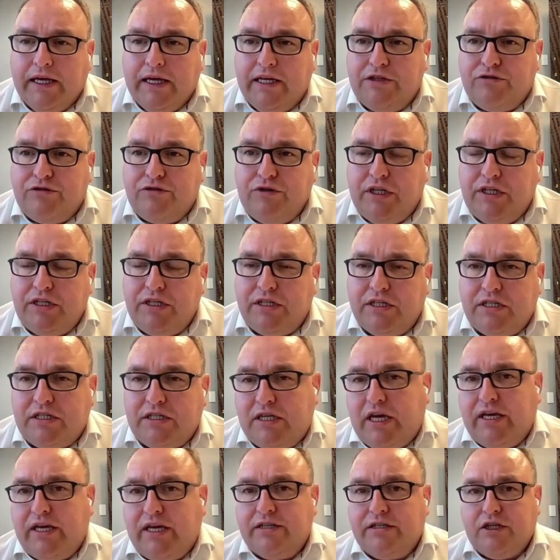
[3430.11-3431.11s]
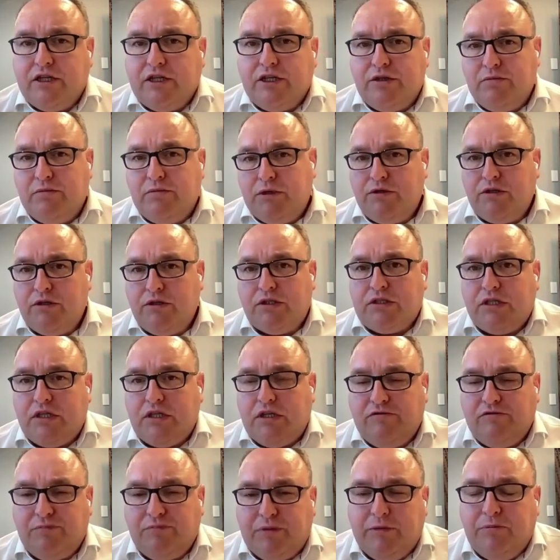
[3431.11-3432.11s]
is really to say, as a
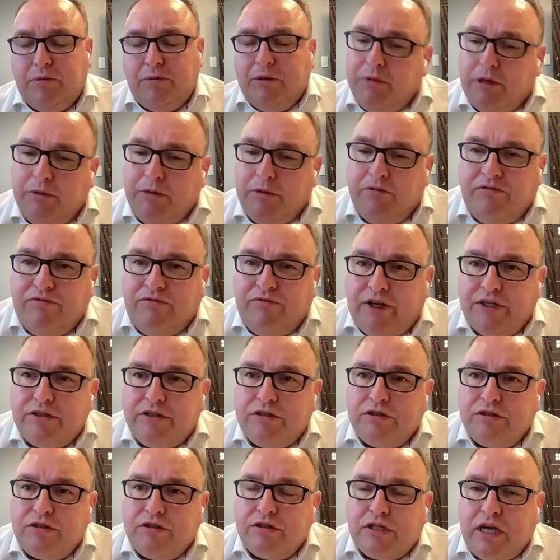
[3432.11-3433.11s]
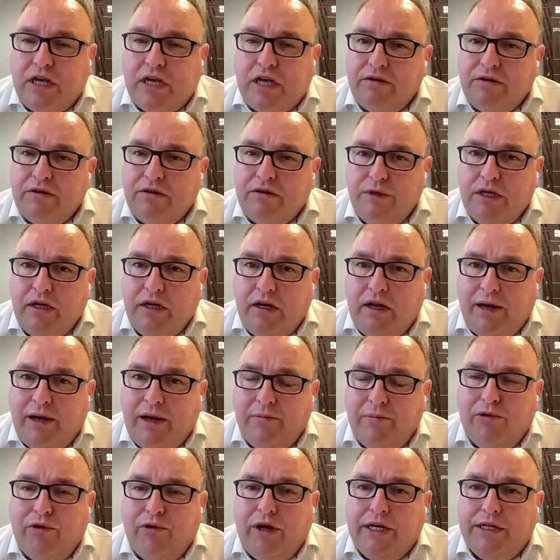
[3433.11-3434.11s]
community of PPP professionals, how can we
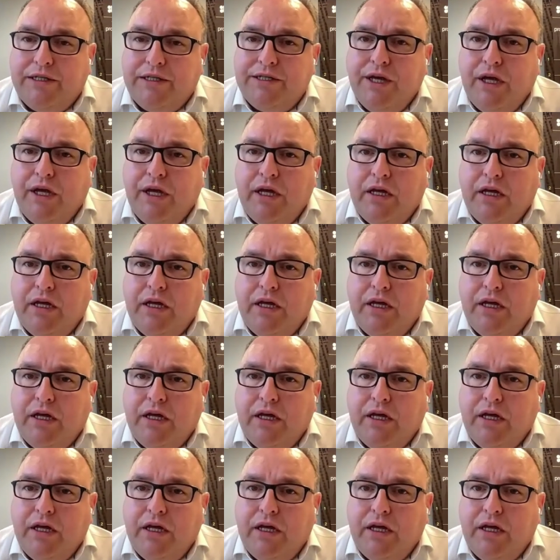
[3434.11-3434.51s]
collaborate